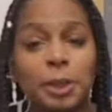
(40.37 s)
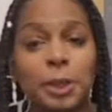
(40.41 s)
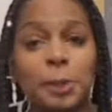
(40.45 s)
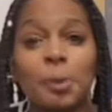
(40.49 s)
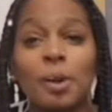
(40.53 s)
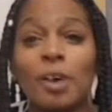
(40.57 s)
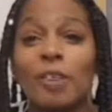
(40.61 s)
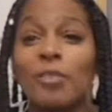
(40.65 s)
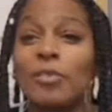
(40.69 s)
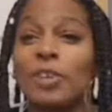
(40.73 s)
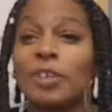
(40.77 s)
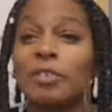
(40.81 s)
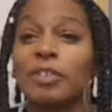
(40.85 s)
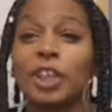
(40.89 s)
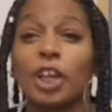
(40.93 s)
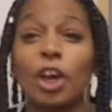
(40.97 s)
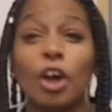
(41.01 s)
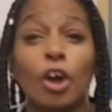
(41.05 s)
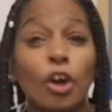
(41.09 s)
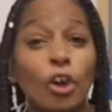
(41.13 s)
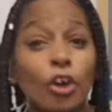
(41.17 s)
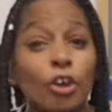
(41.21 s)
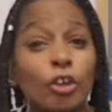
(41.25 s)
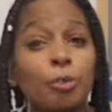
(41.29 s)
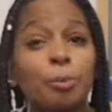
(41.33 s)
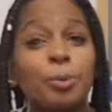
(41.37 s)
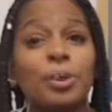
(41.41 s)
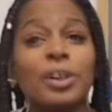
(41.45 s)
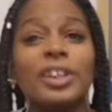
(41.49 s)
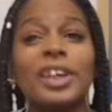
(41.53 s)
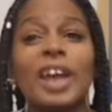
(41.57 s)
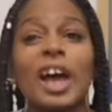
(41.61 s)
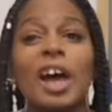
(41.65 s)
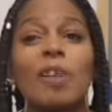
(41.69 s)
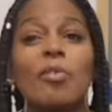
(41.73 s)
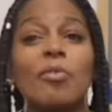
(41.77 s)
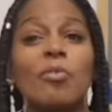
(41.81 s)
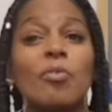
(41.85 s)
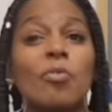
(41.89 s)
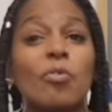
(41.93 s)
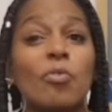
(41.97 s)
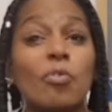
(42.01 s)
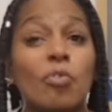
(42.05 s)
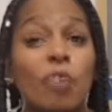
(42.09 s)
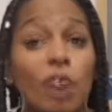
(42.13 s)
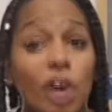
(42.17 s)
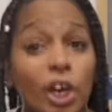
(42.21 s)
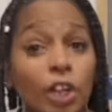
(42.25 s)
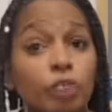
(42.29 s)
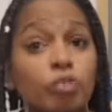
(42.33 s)
people are very open and
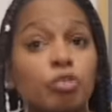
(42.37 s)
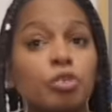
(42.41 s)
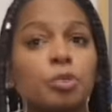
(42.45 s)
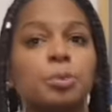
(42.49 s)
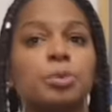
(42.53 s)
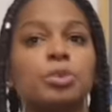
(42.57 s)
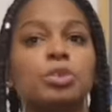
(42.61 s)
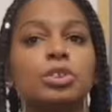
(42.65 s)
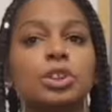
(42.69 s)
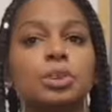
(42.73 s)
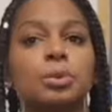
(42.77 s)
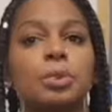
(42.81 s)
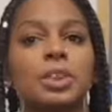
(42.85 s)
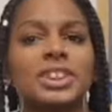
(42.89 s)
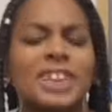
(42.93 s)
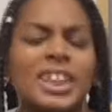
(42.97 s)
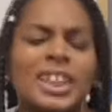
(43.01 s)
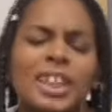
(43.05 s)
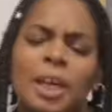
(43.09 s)
vulnerable to us.